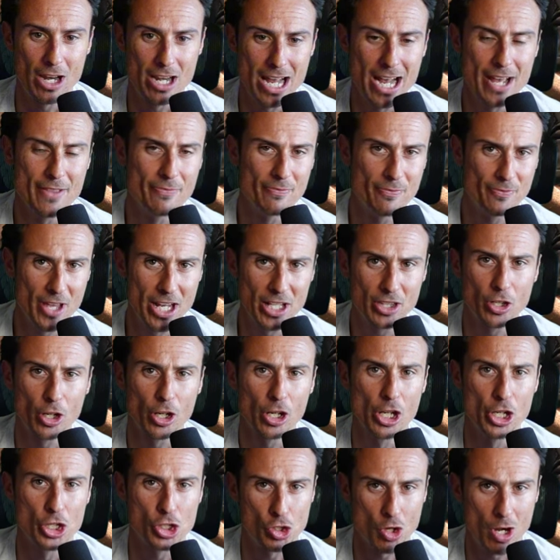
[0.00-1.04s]
I think they're
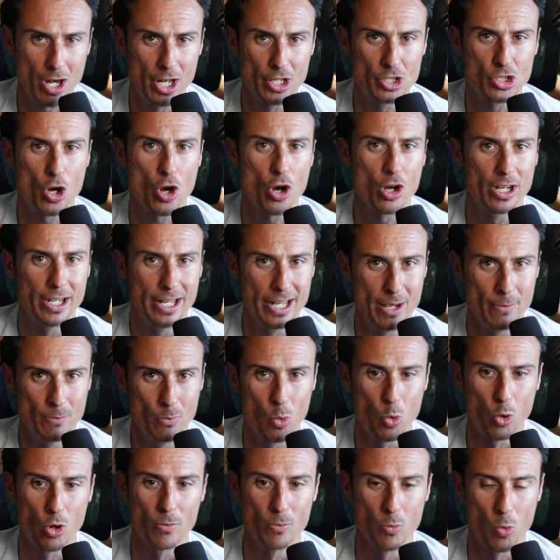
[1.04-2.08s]
going to try to target him
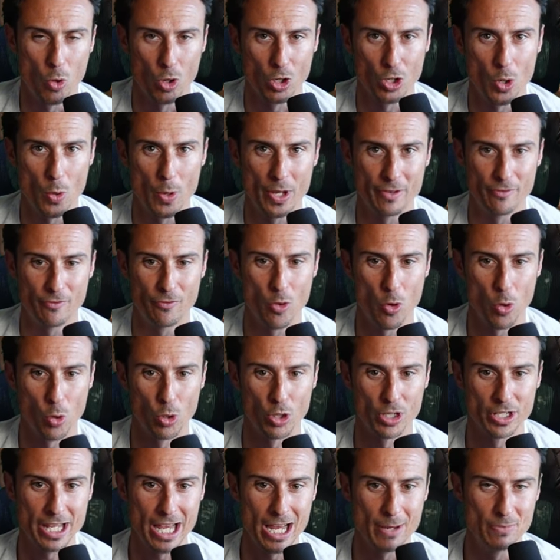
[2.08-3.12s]
more and more going
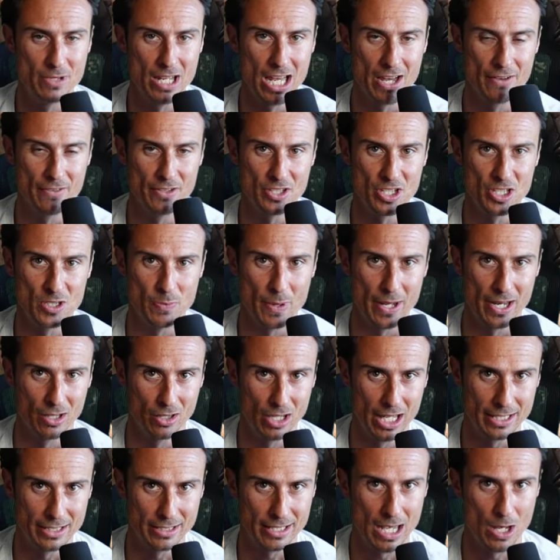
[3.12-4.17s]
forward. Gabe Davis has been a
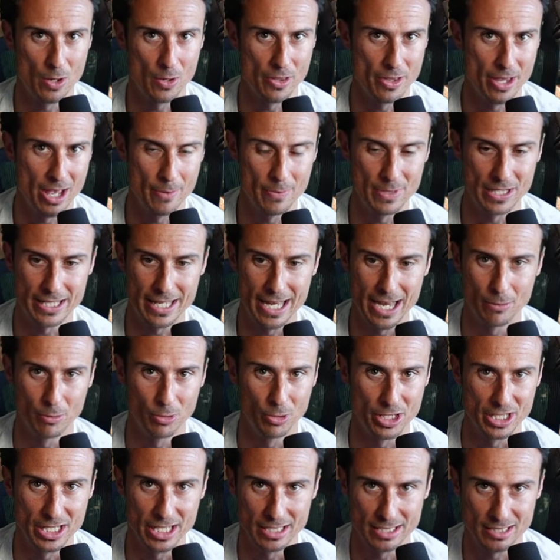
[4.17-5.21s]
letdown to them. He can't
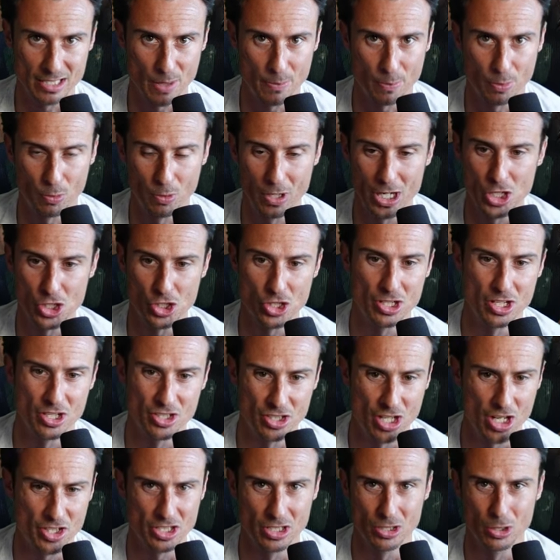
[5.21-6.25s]
really get separation, just
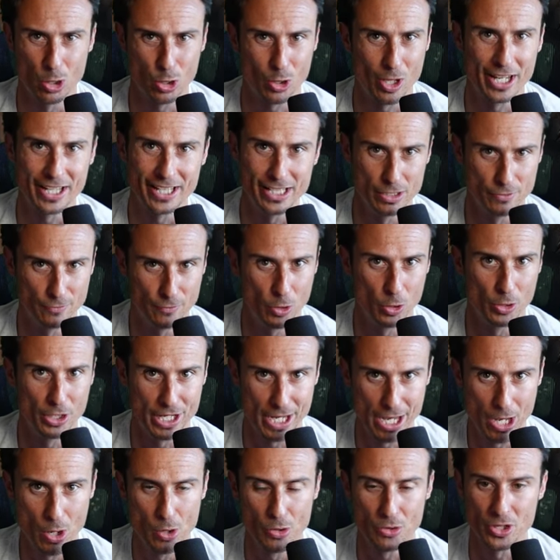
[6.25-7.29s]
doesn't look like he's fully
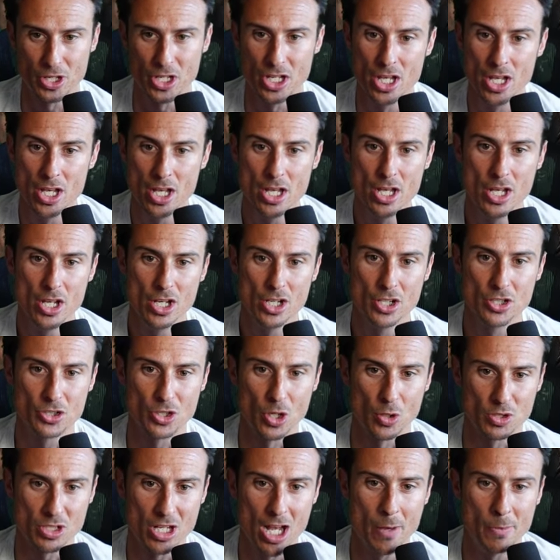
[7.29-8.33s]
healthy. So
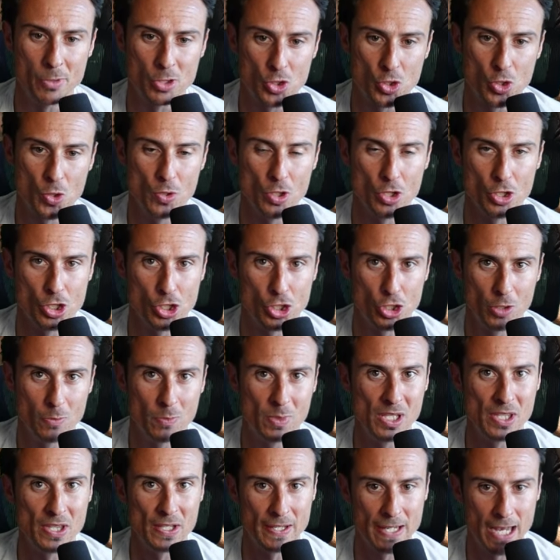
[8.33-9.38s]
Thomas Jr. should
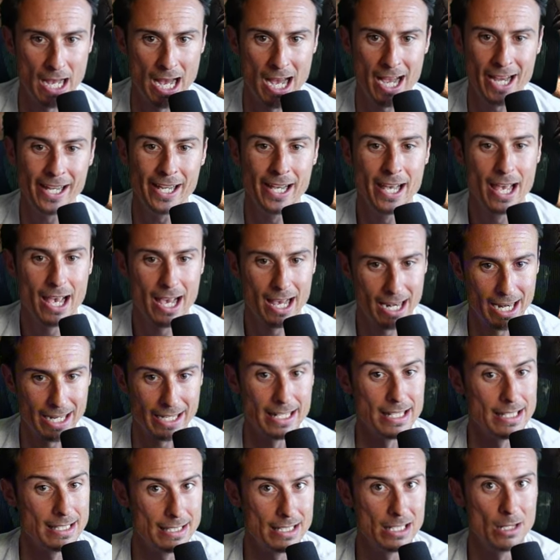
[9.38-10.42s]
be the guy, and I
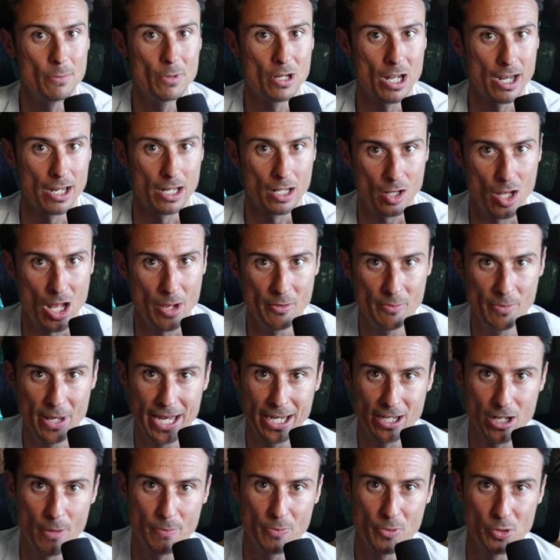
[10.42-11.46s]
can see him kind of climbing
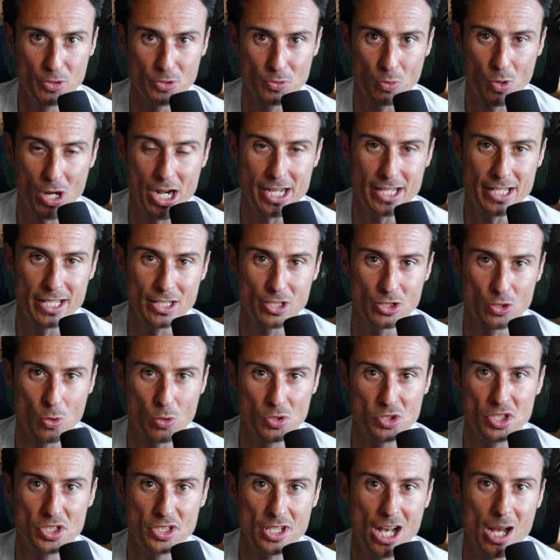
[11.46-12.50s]
back up those rankings
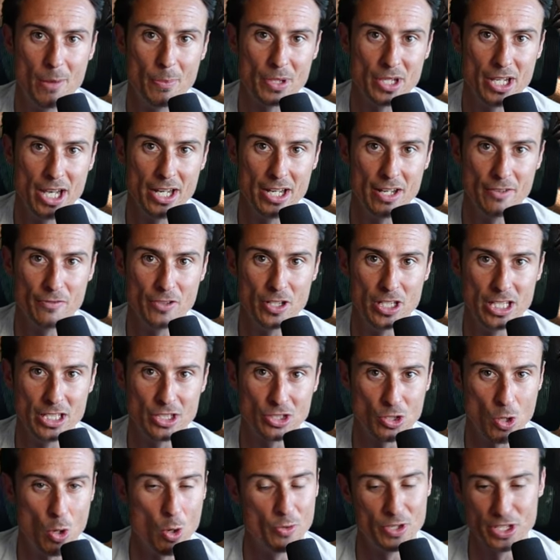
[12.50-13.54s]
towards the top again if he gets
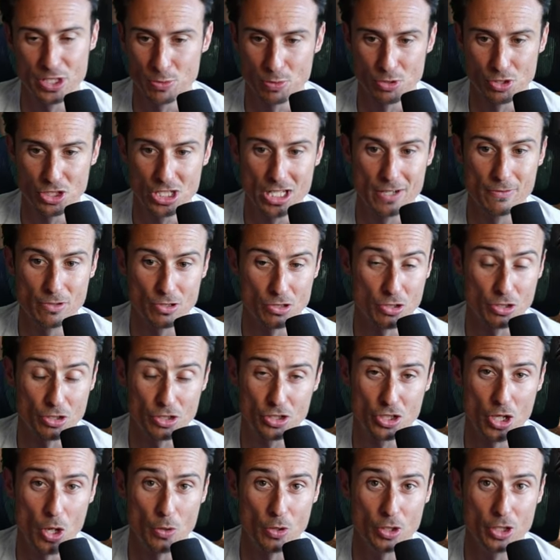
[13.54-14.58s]
going. These receivers look
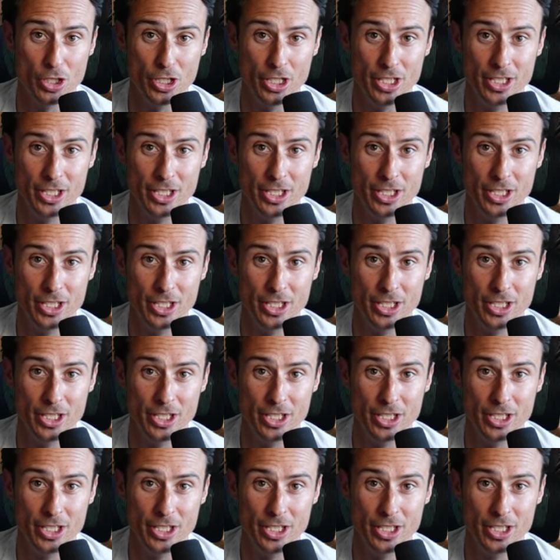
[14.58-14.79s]
so good.